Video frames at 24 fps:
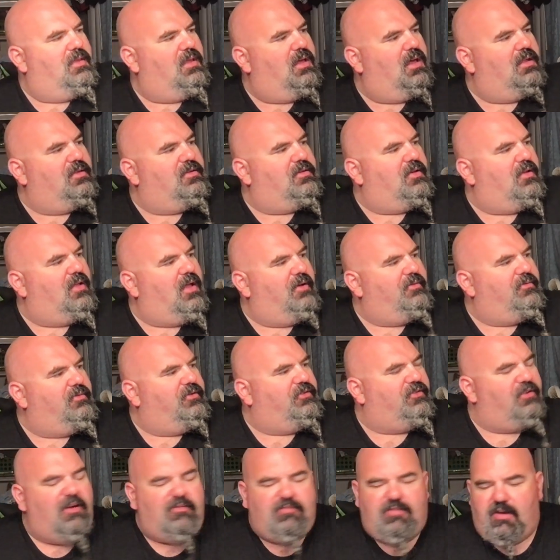until I
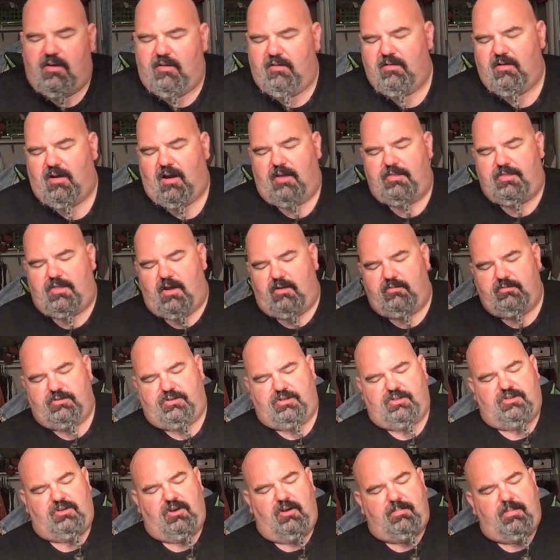received it, I thought was
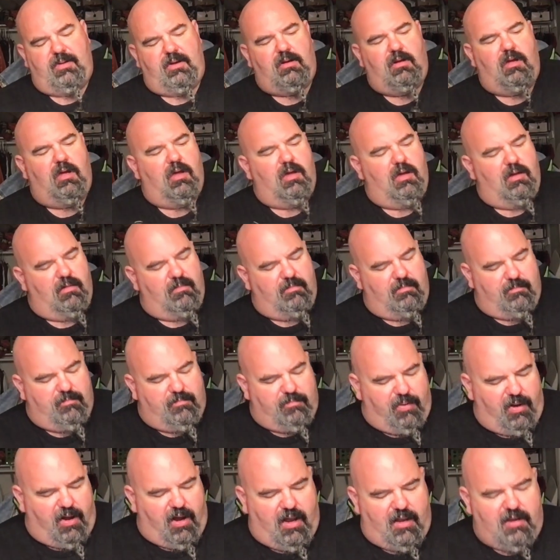stupid.
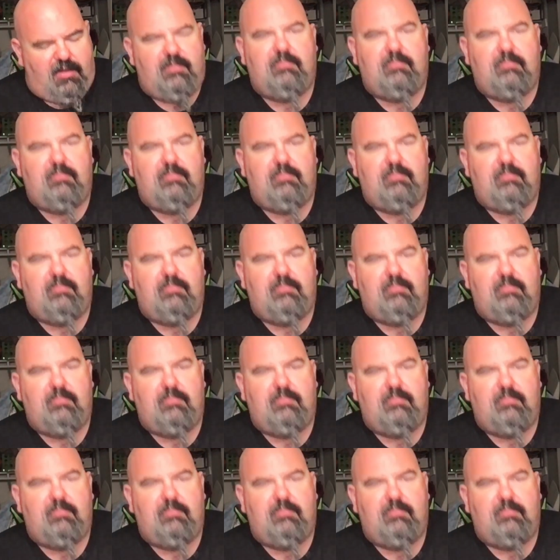But